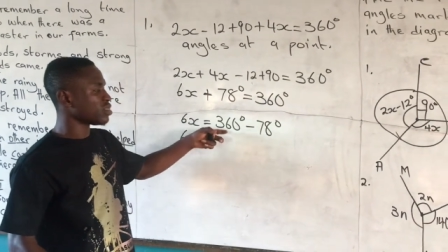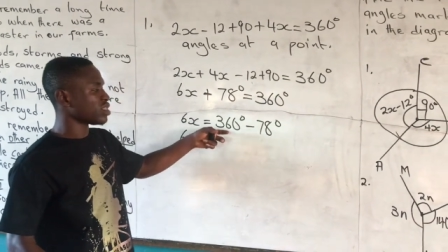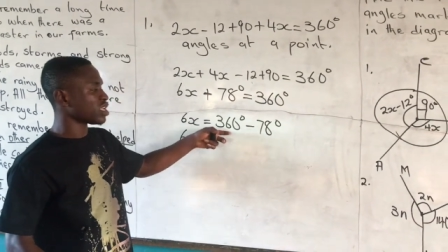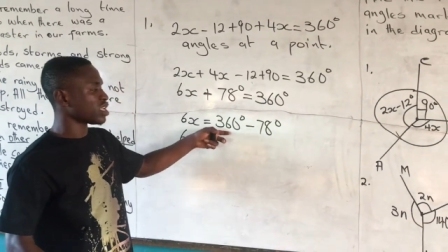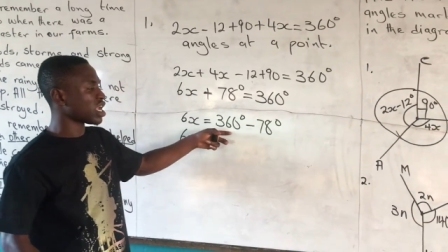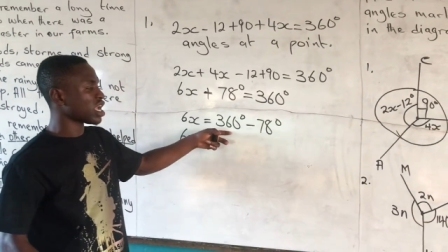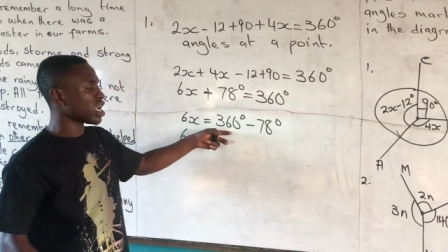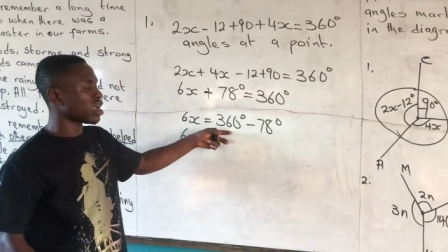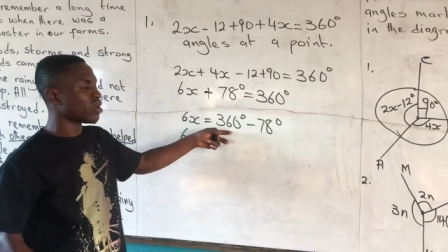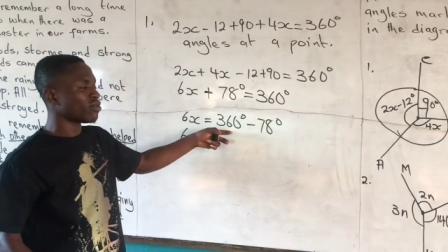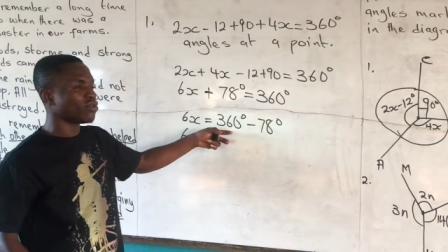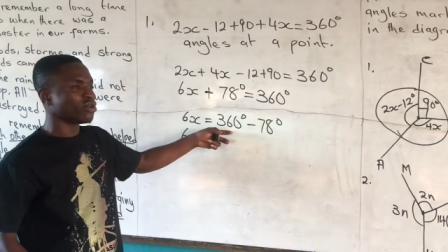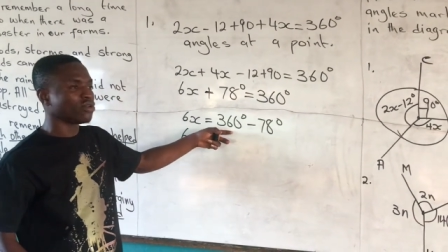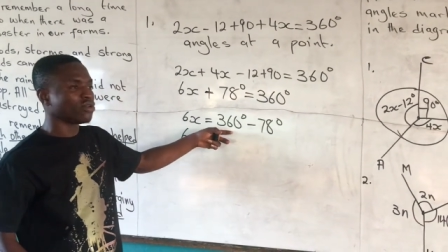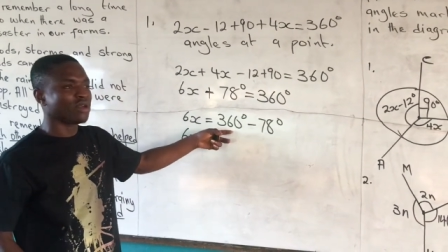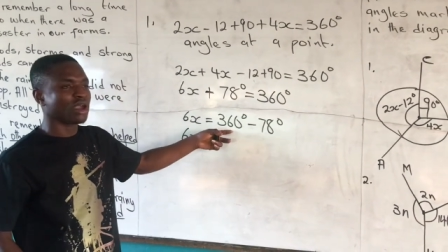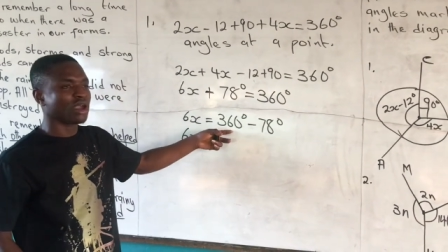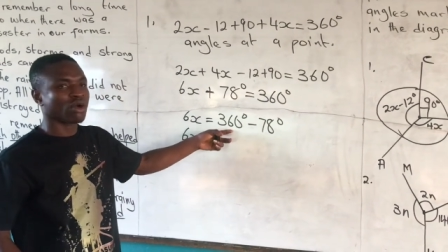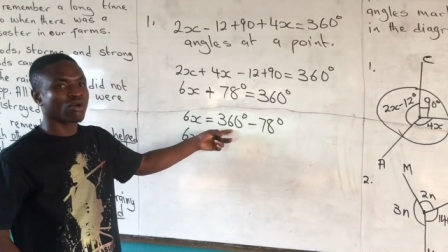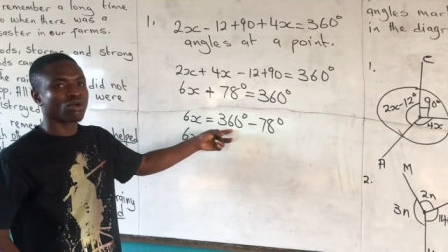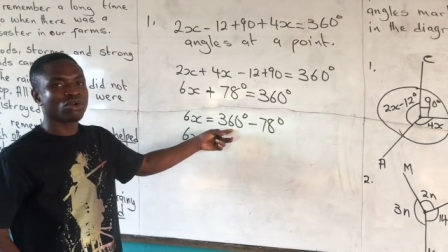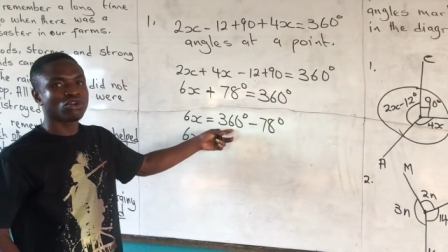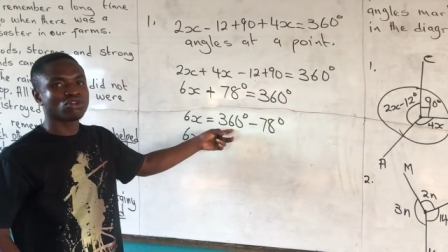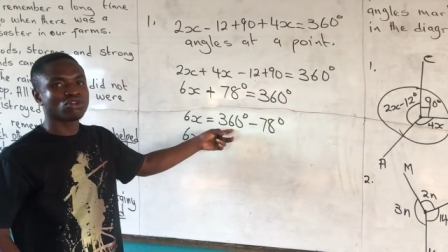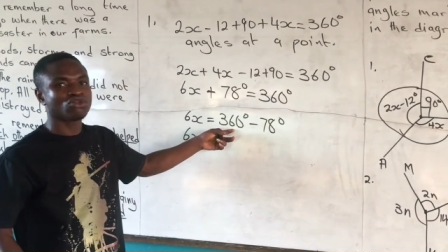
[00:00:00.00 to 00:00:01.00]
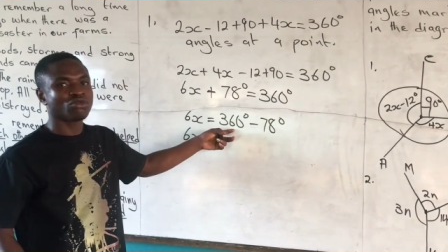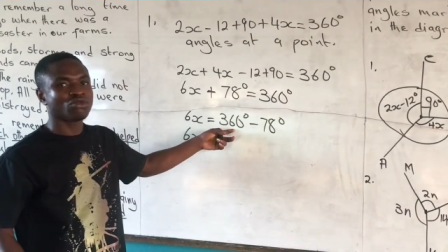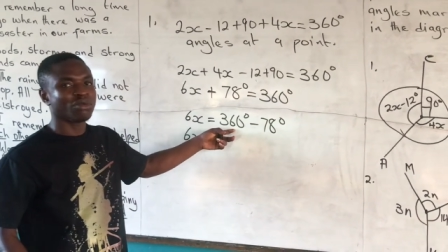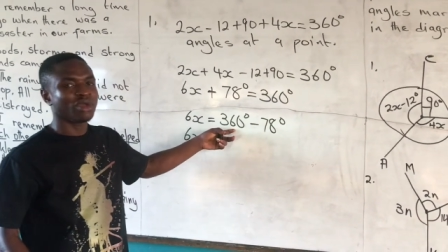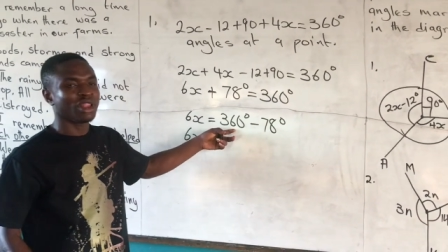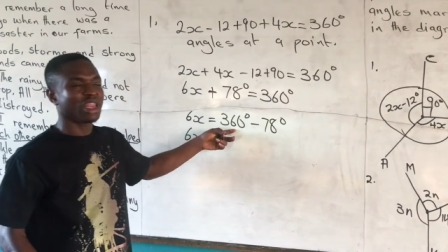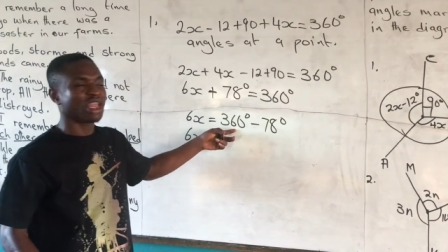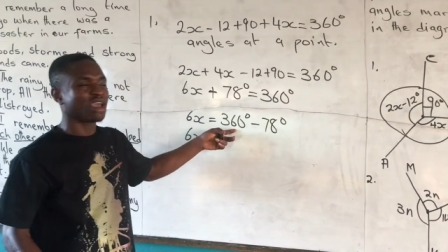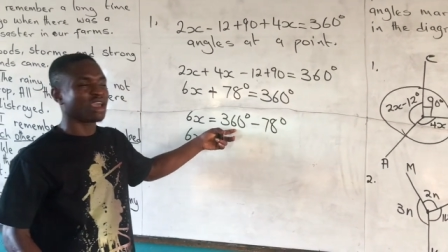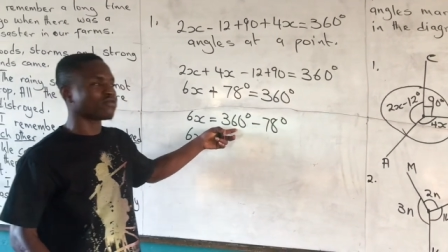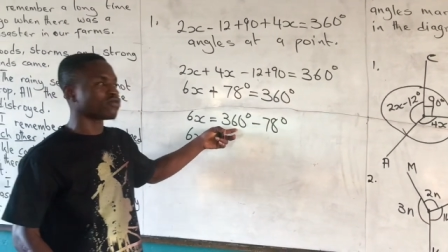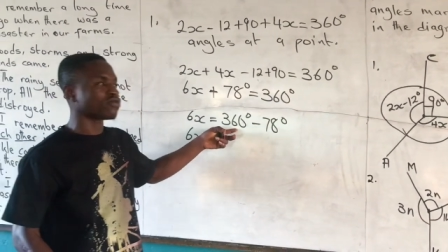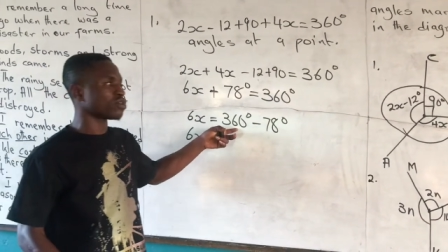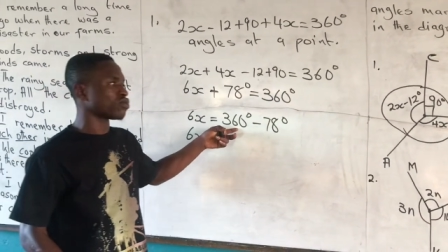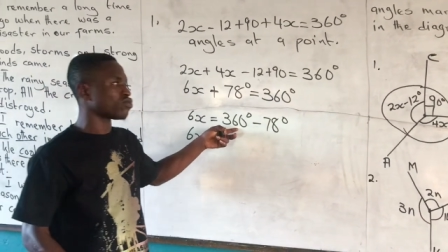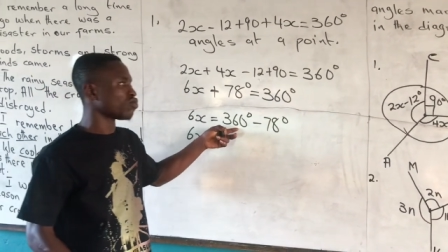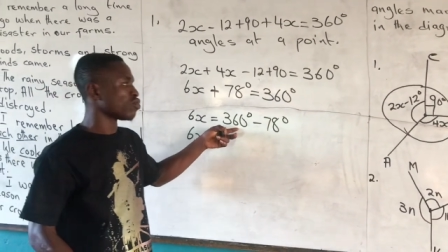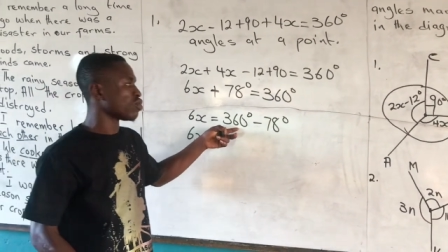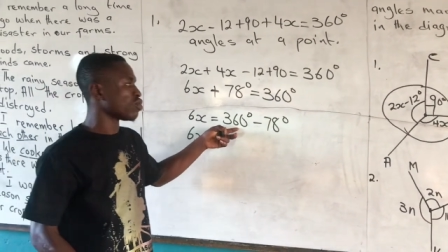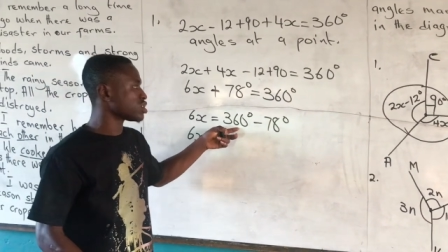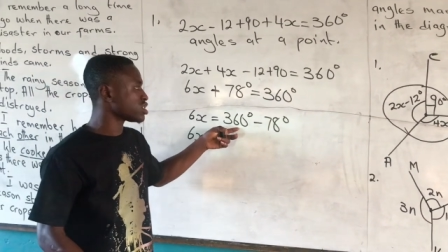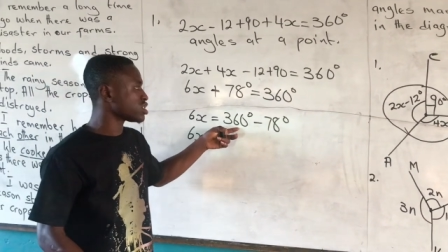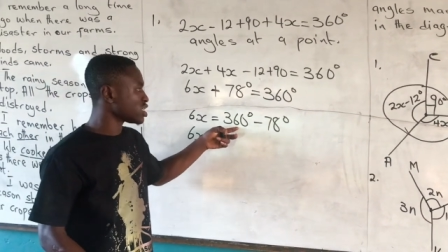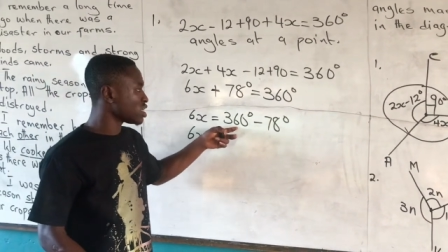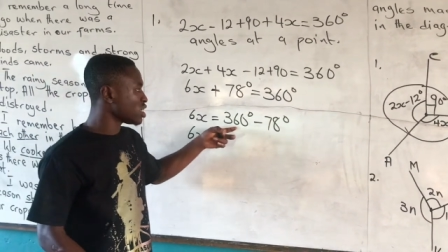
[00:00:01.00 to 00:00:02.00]
300, we are going to be left with
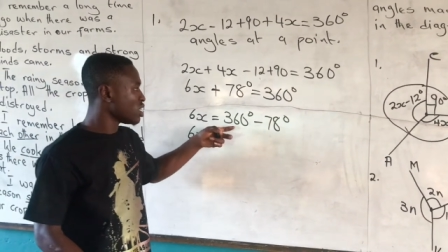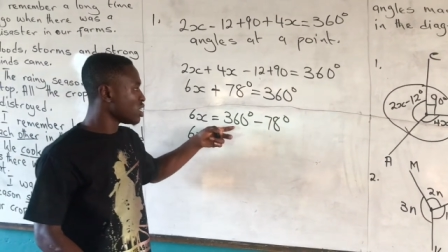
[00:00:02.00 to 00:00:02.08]
what?